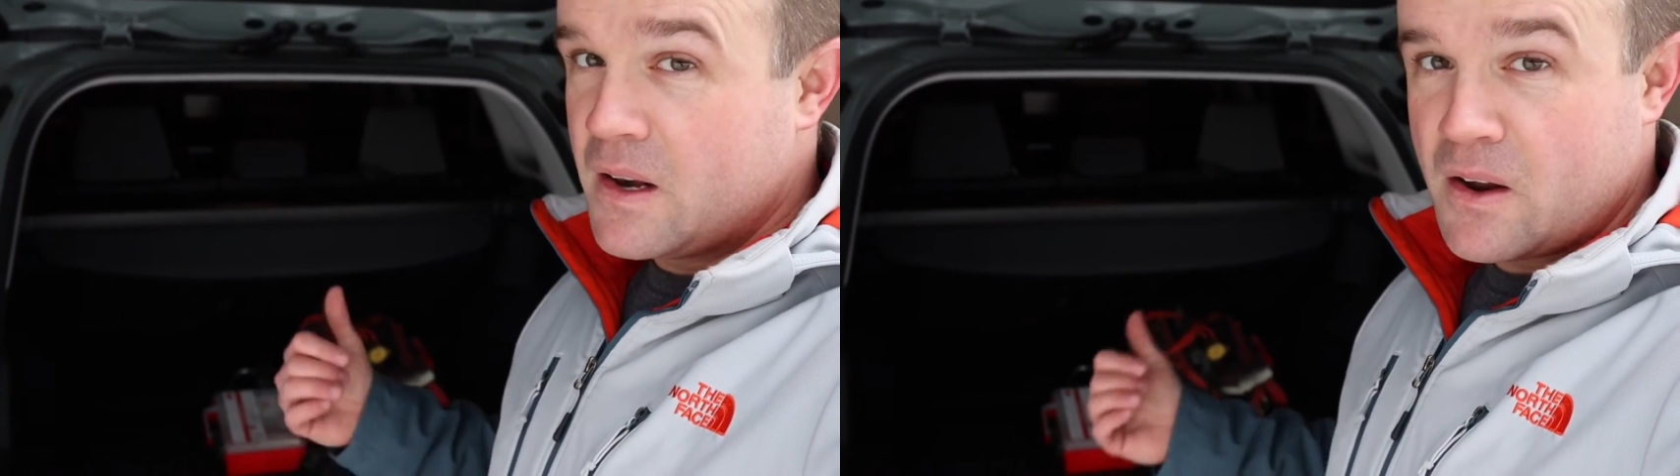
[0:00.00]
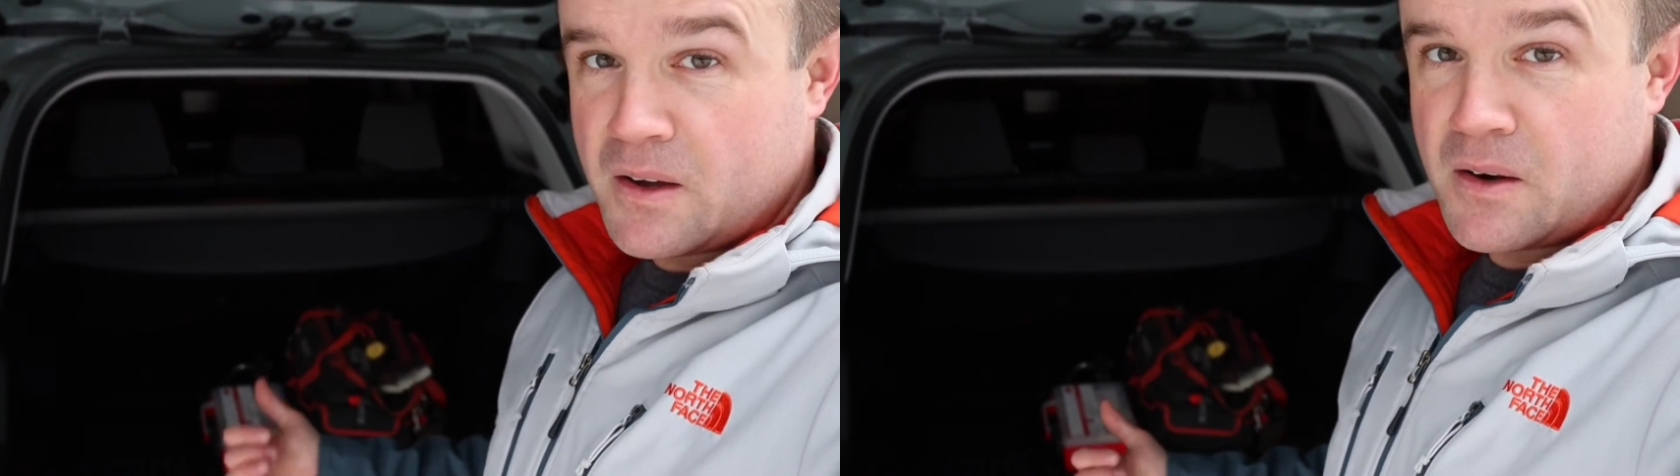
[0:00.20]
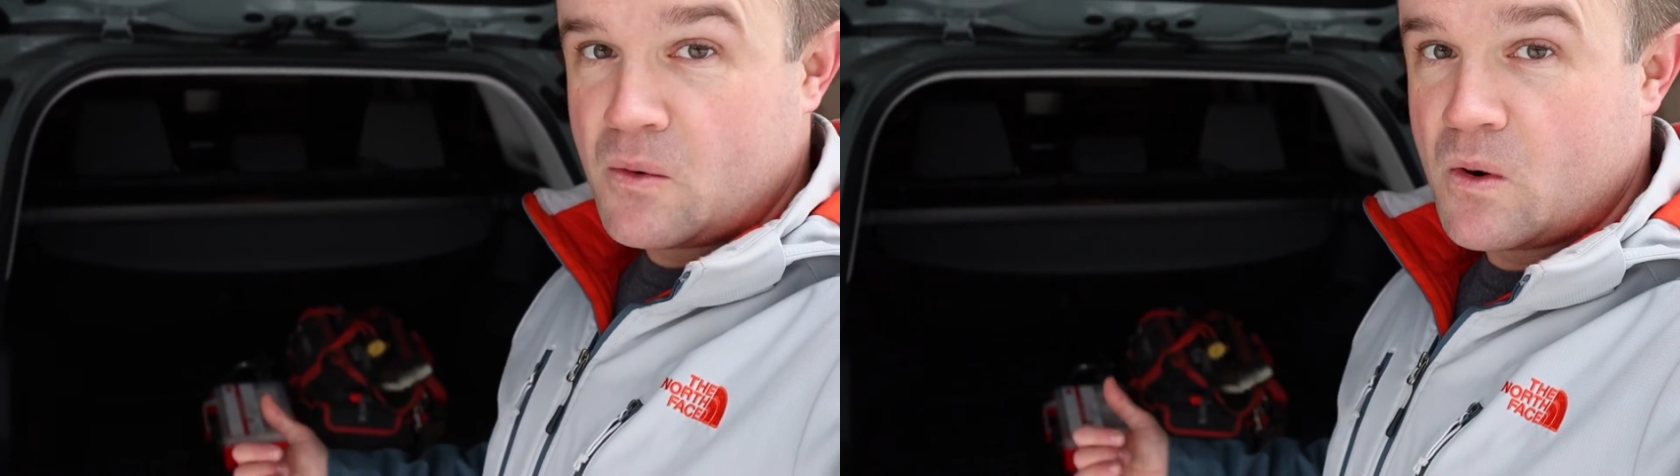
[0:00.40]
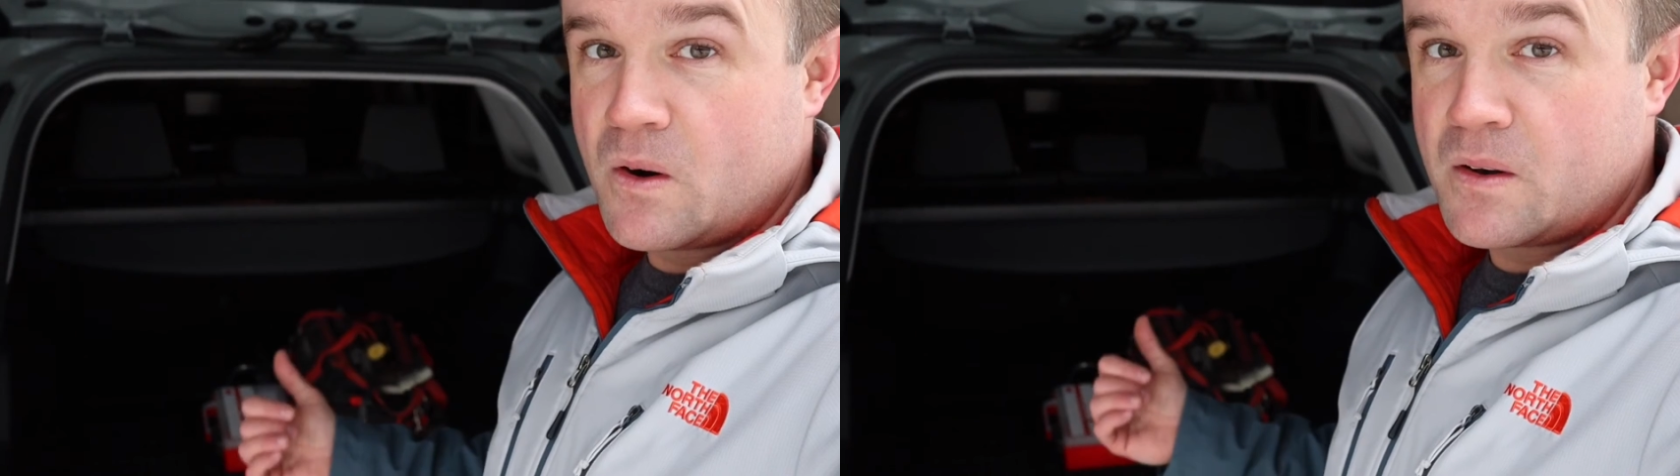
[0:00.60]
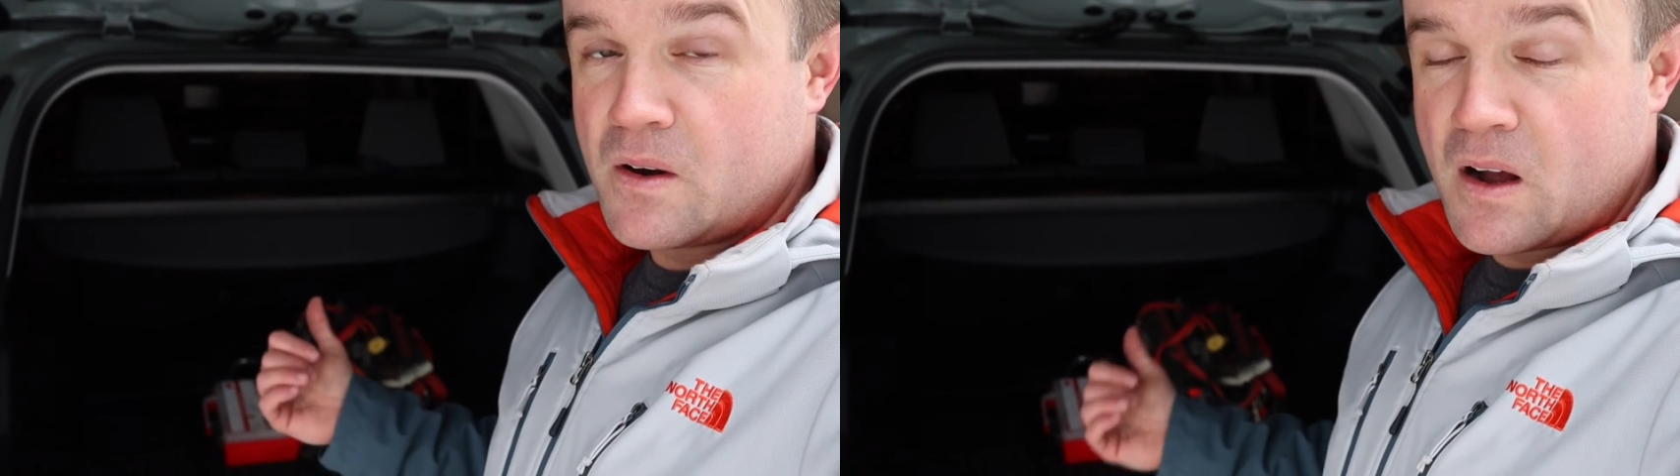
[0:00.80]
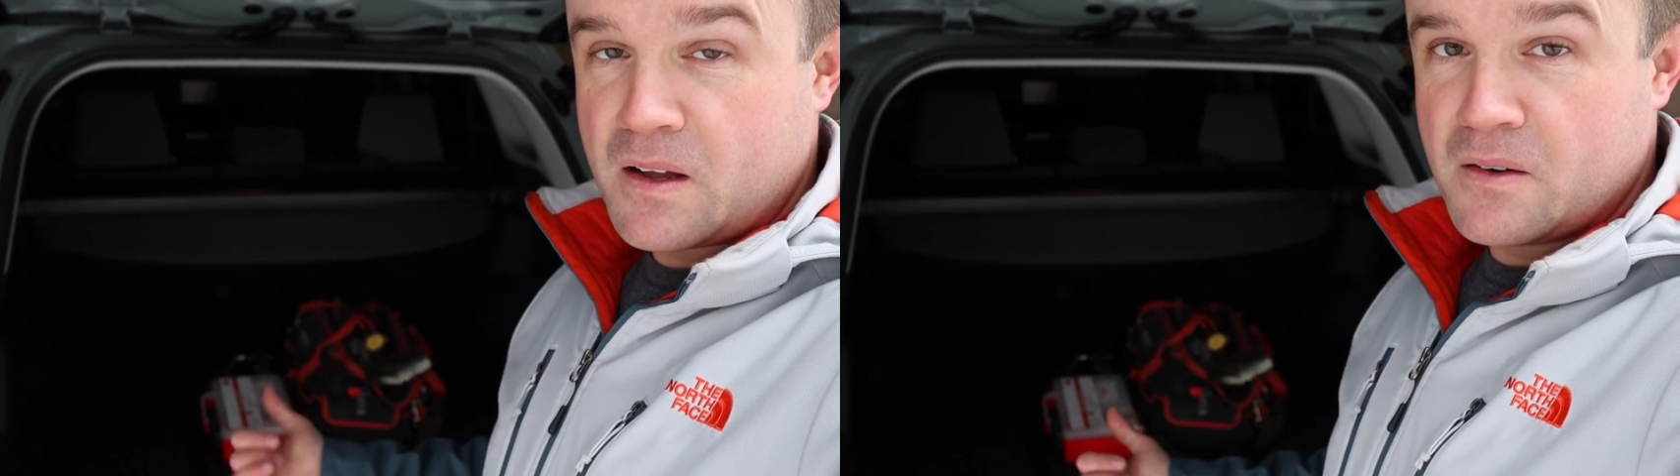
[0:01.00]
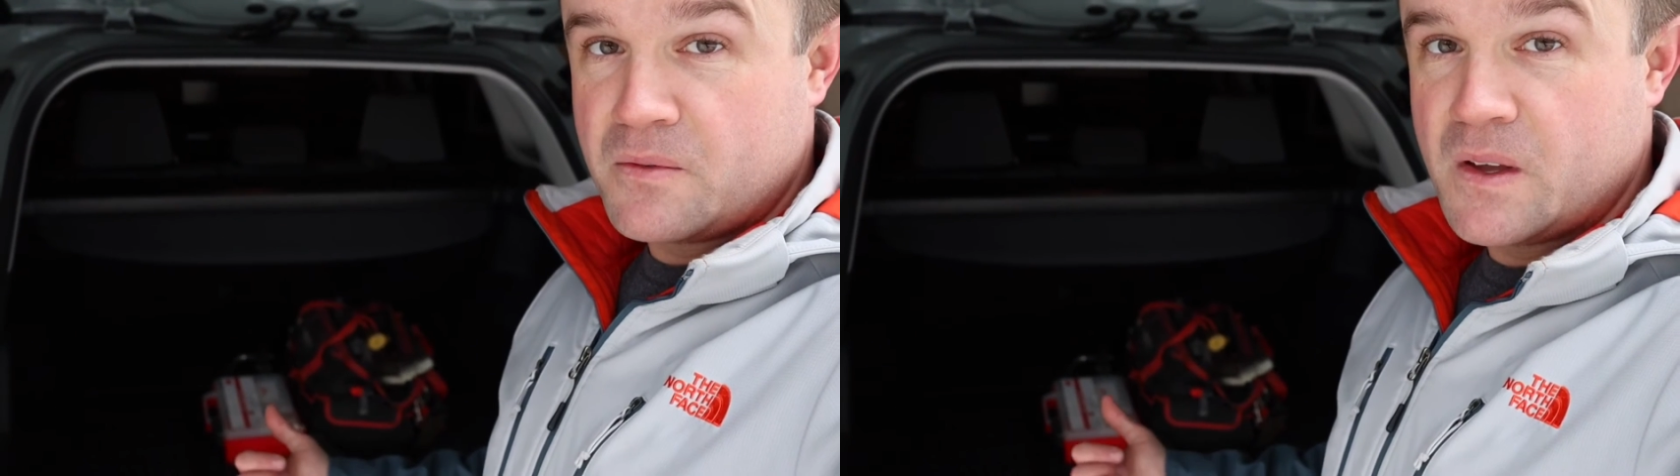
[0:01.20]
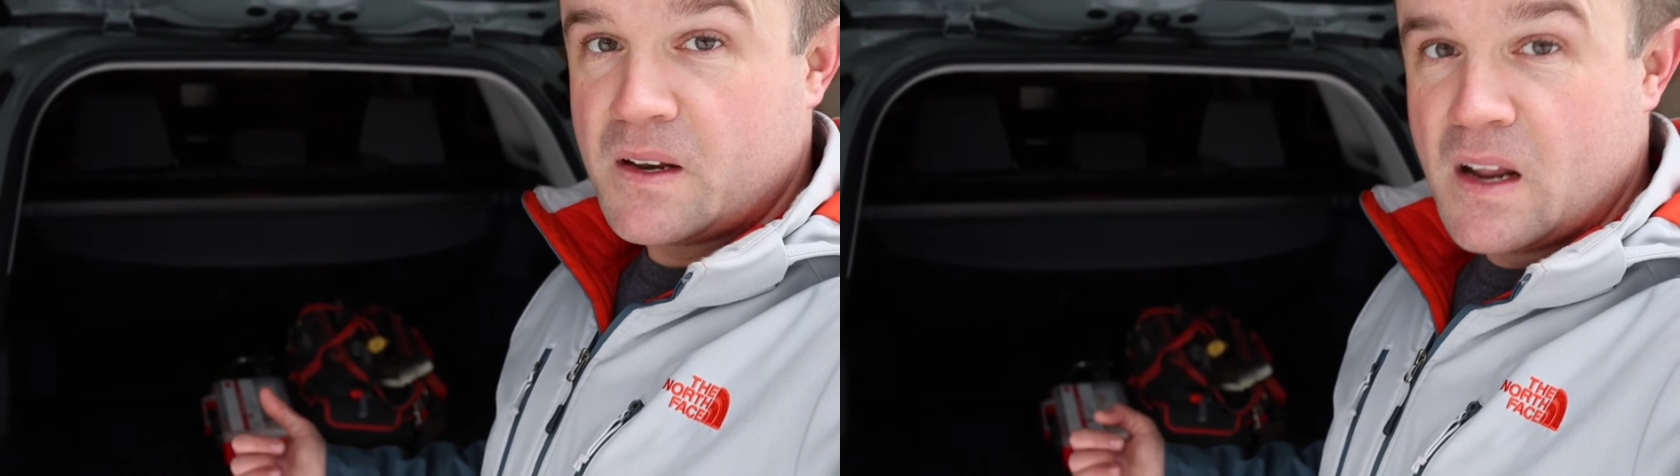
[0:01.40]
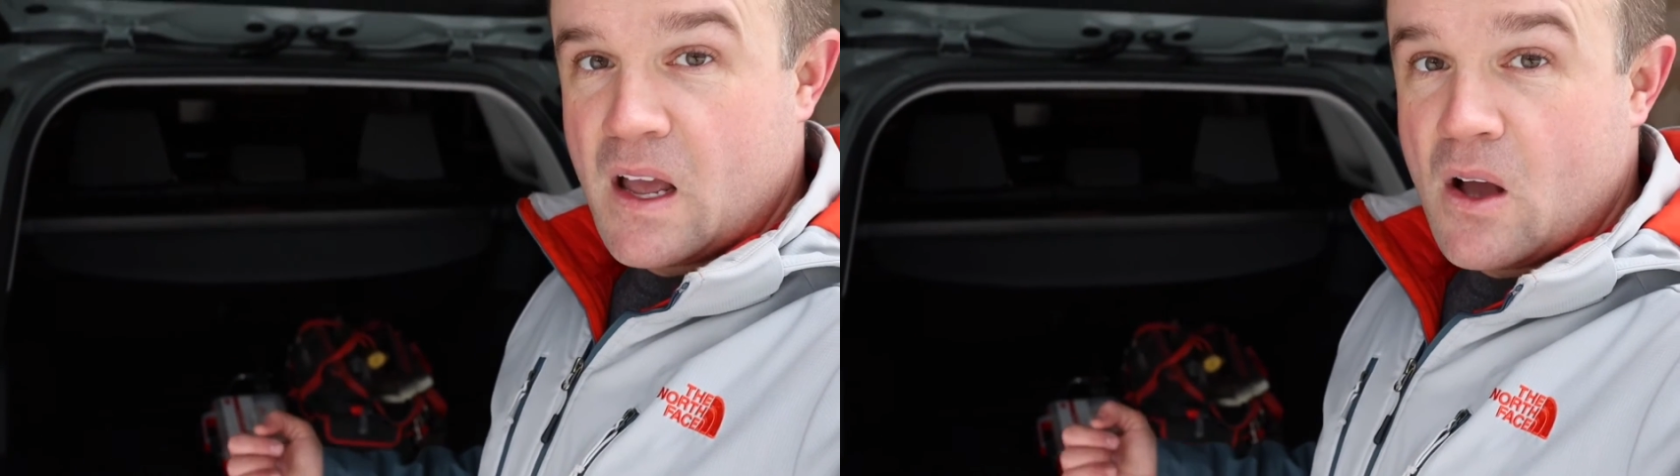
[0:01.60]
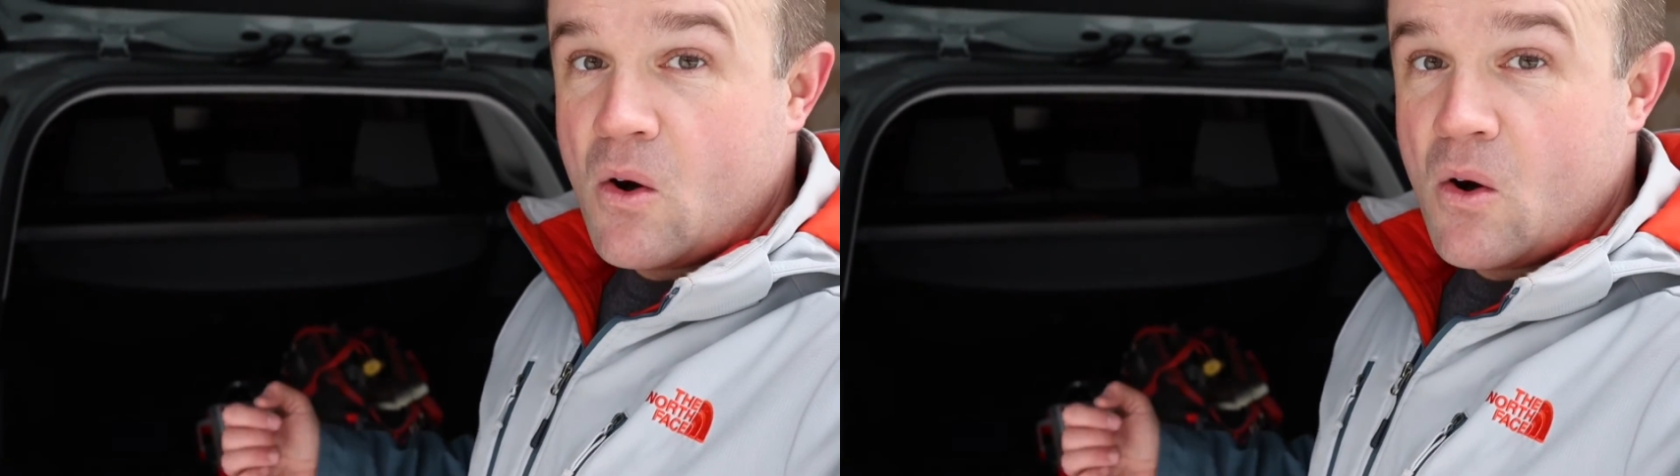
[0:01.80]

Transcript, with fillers: not going to work, not going to fit,